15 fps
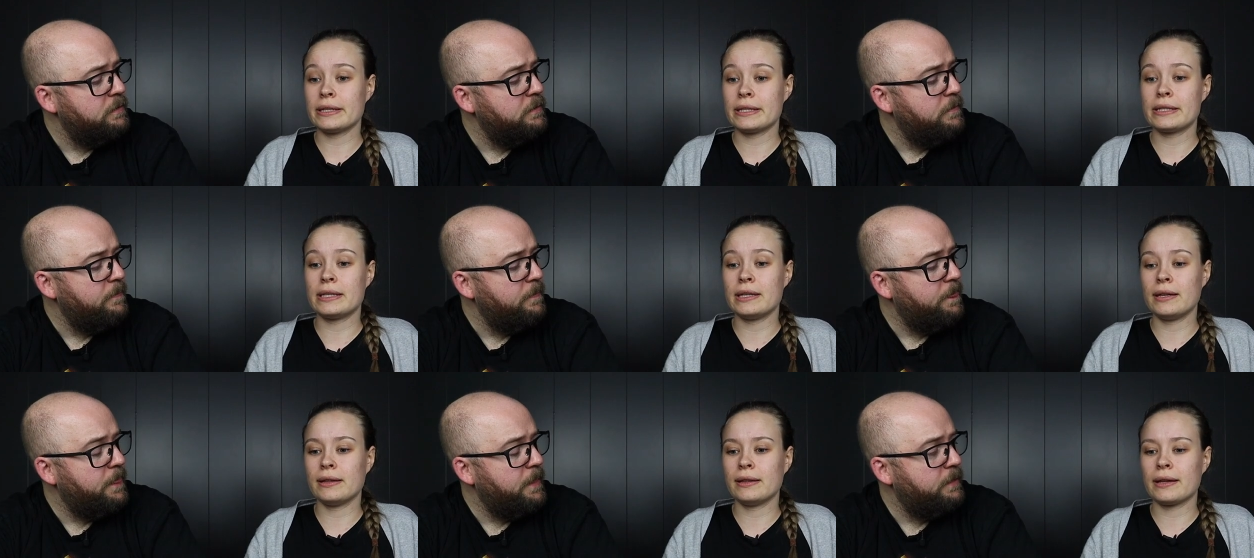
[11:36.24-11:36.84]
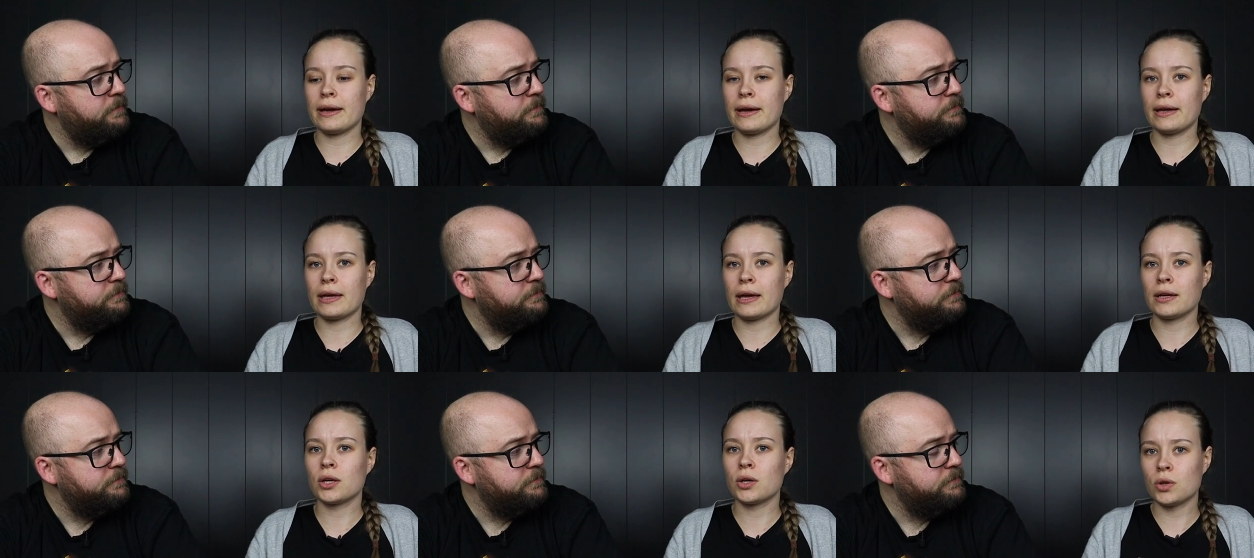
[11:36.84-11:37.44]
Speaker 1: I see like
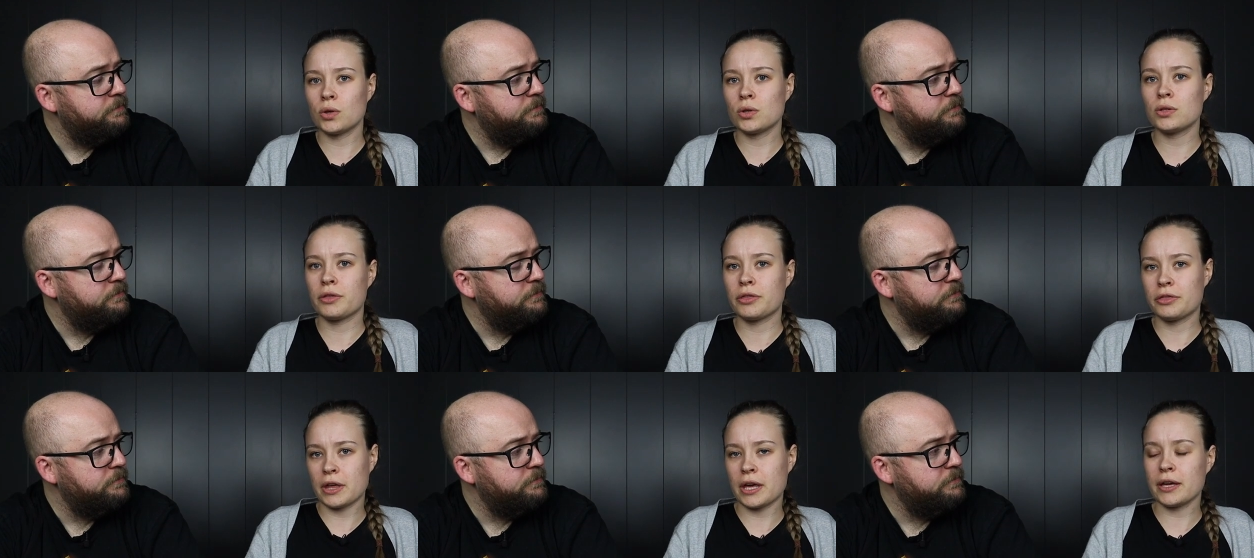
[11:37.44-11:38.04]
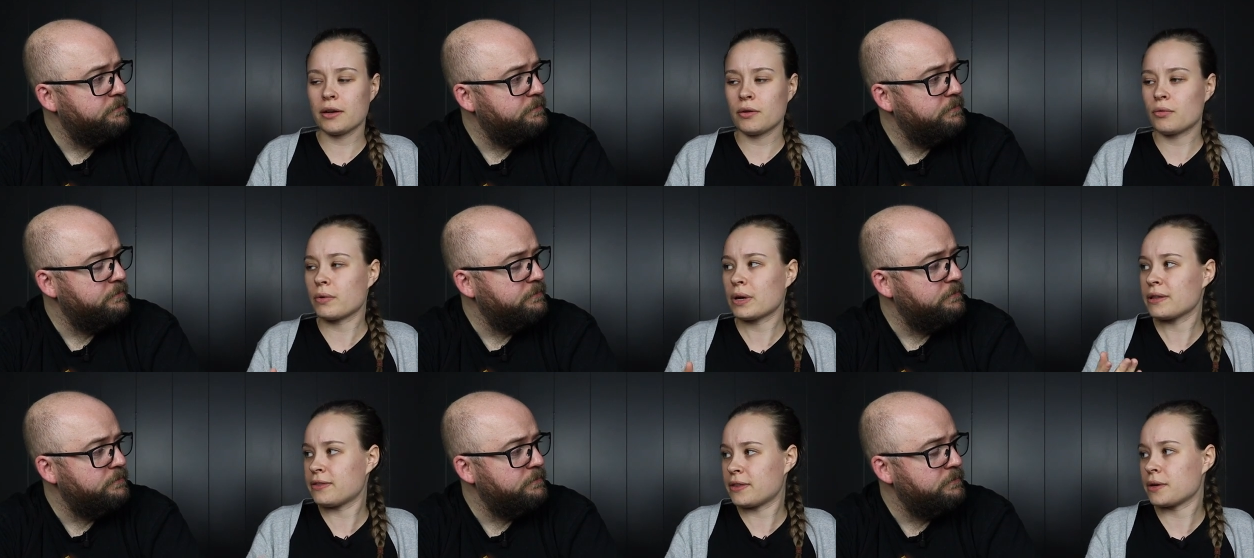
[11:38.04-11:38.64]
a good thing
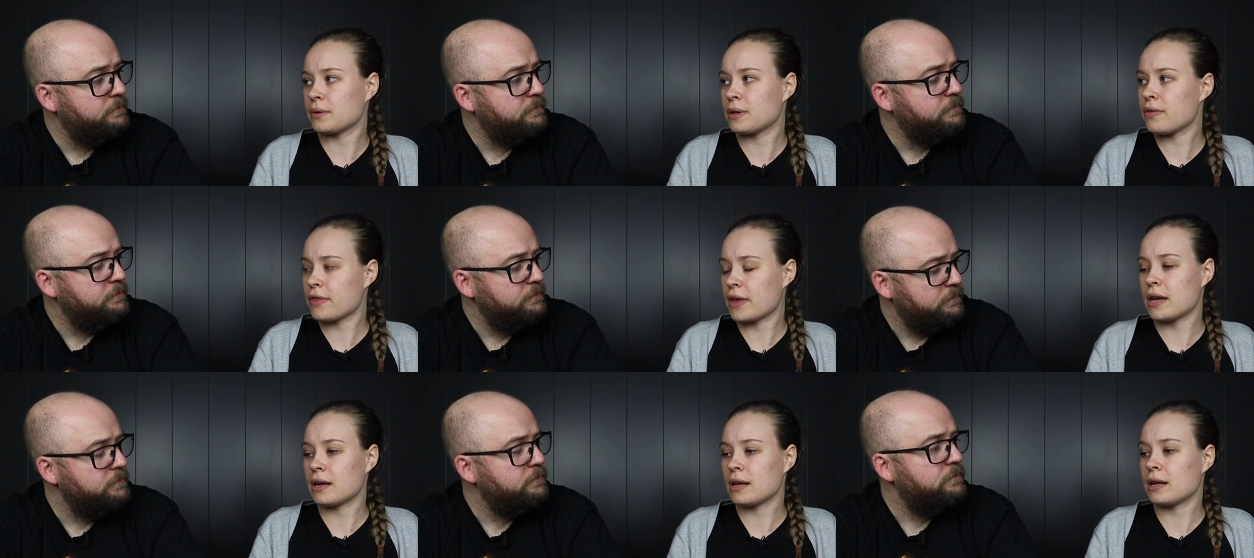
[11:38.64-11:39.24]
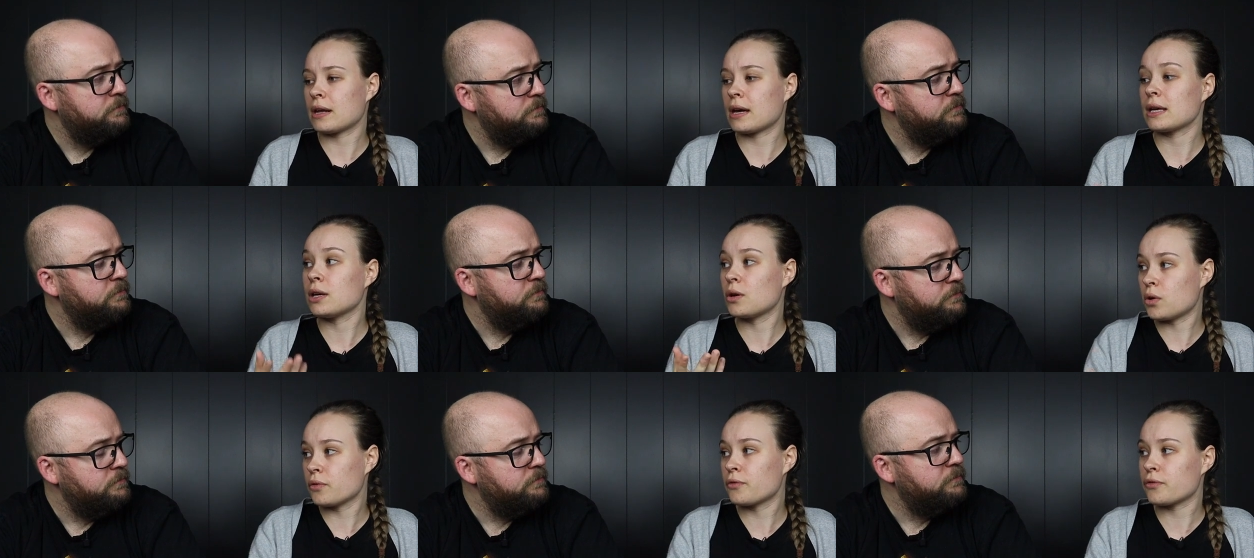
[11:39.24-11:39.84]
right there and then, and I
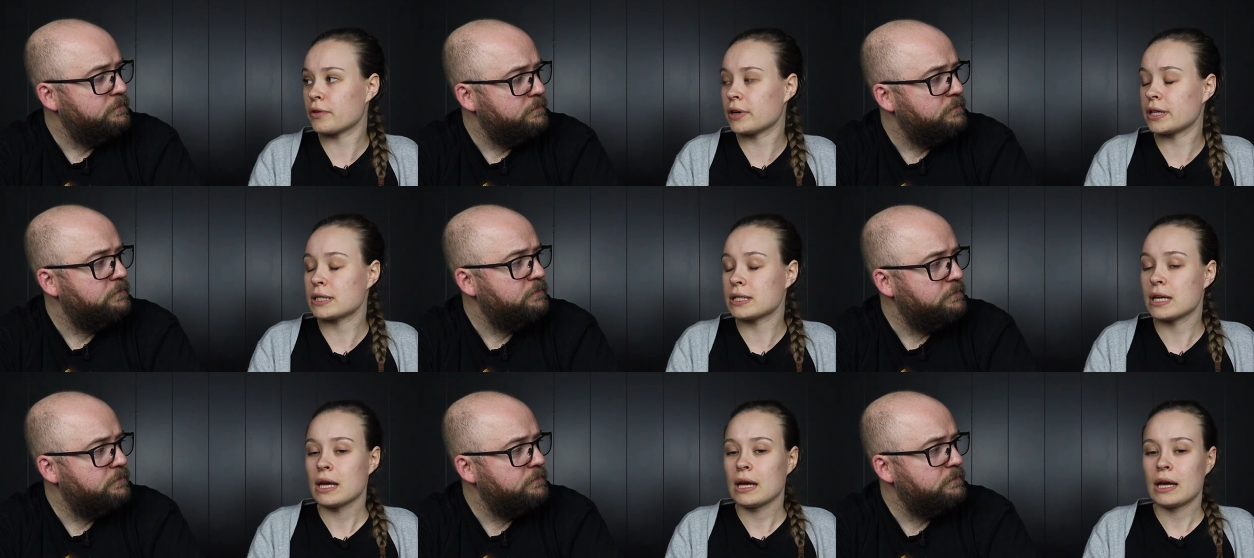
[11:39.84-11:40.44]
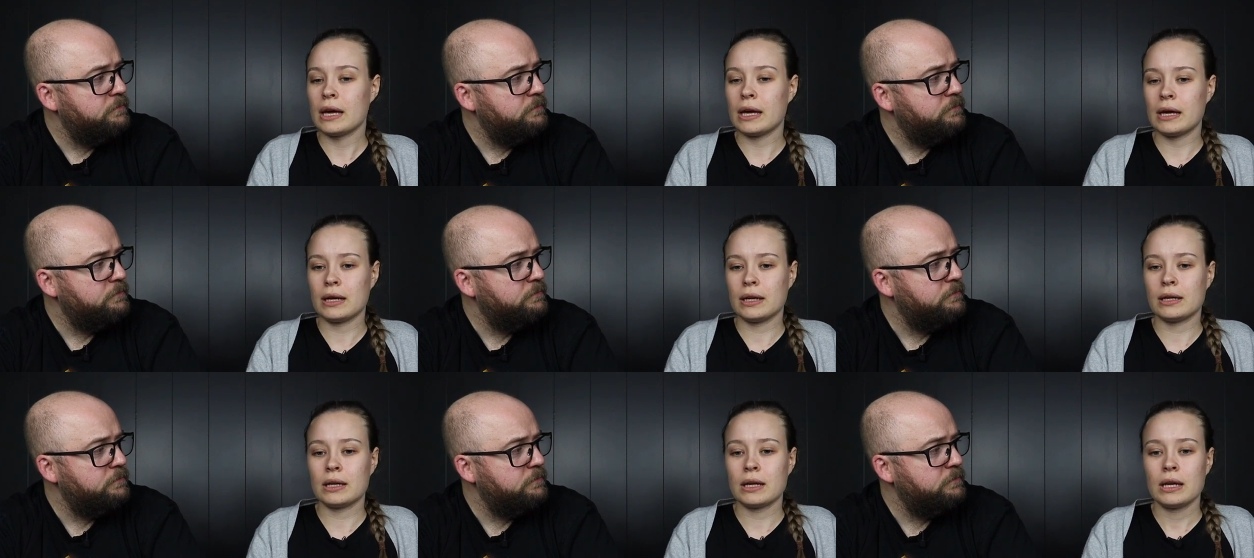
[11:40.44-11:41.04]
go for it.
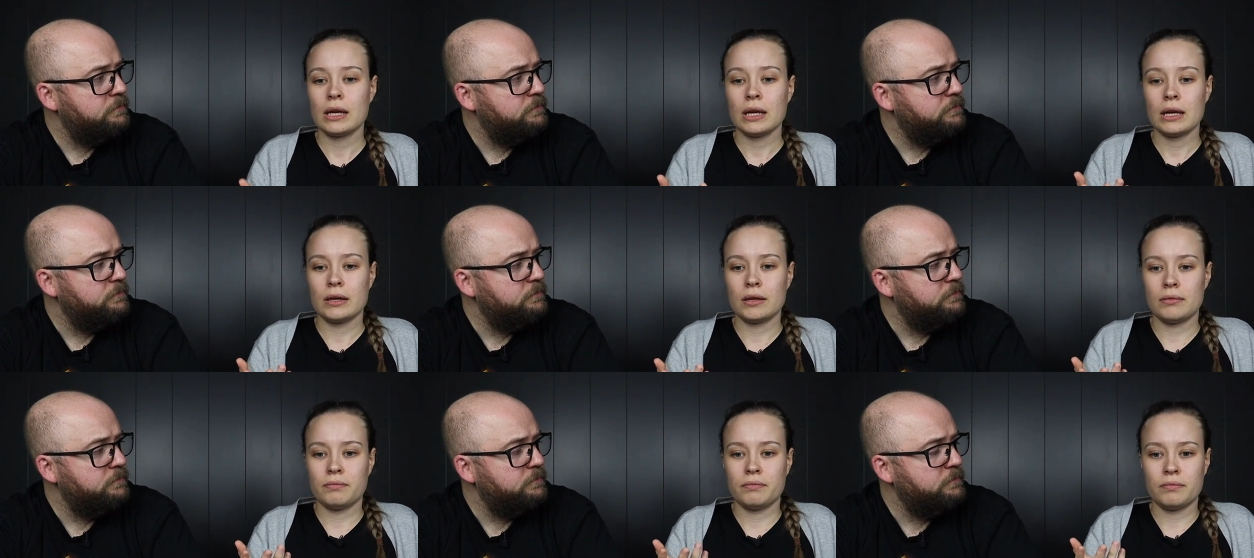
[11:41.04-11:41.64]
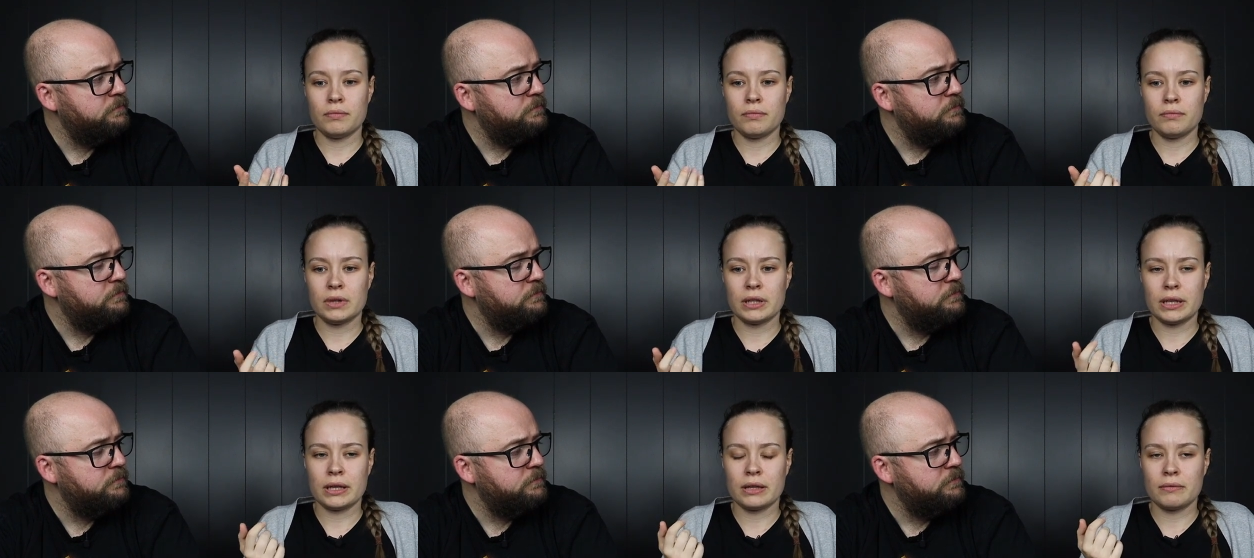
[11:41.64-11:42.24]
And um,
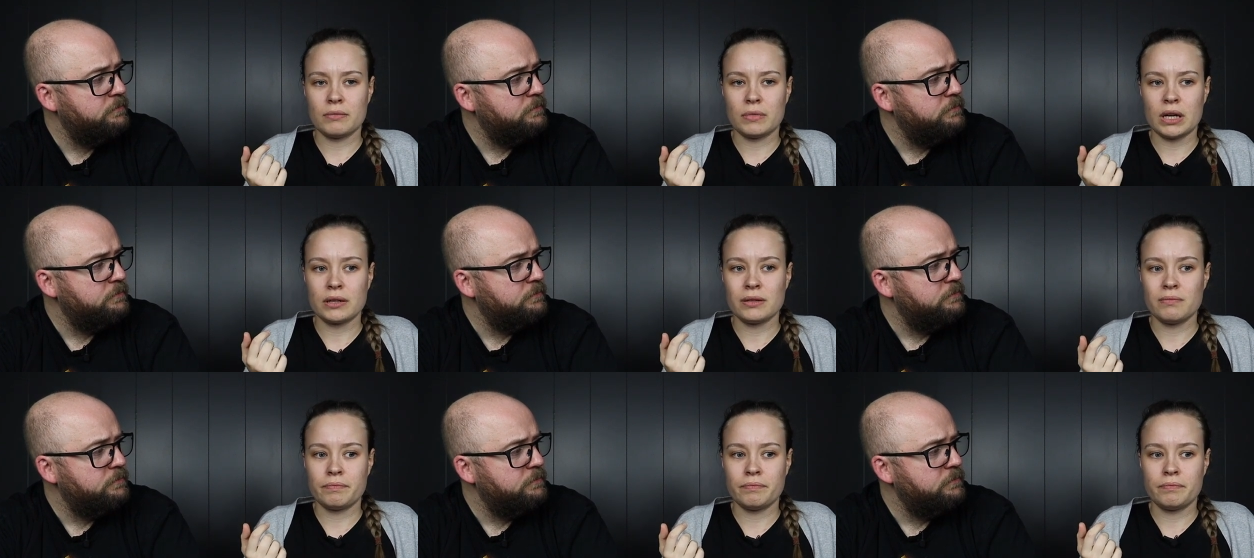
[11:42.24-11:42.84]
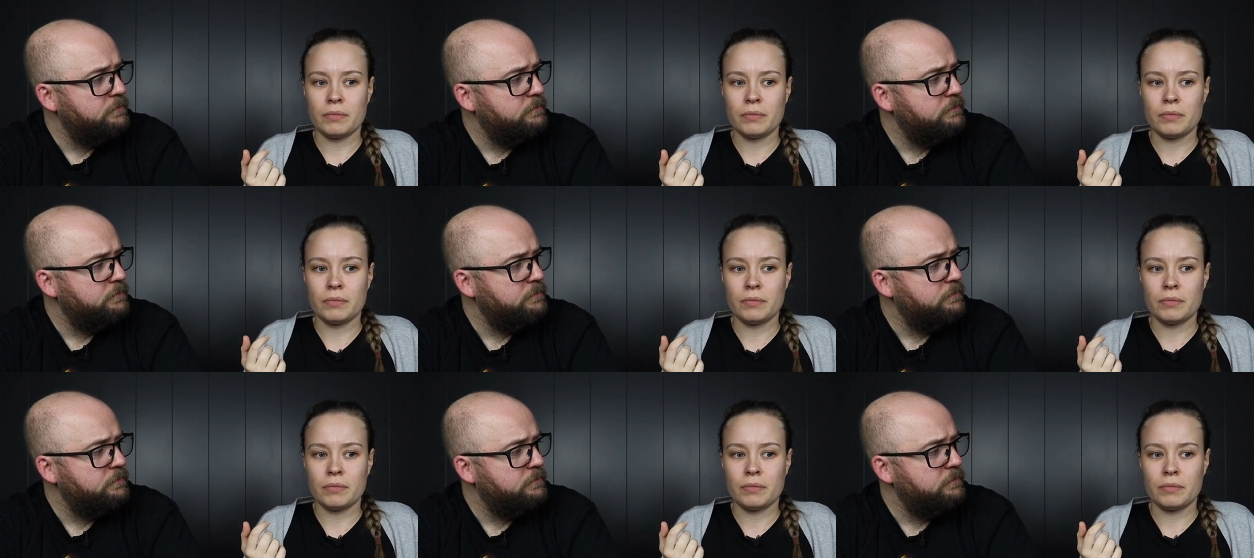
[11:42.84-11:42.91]
like I.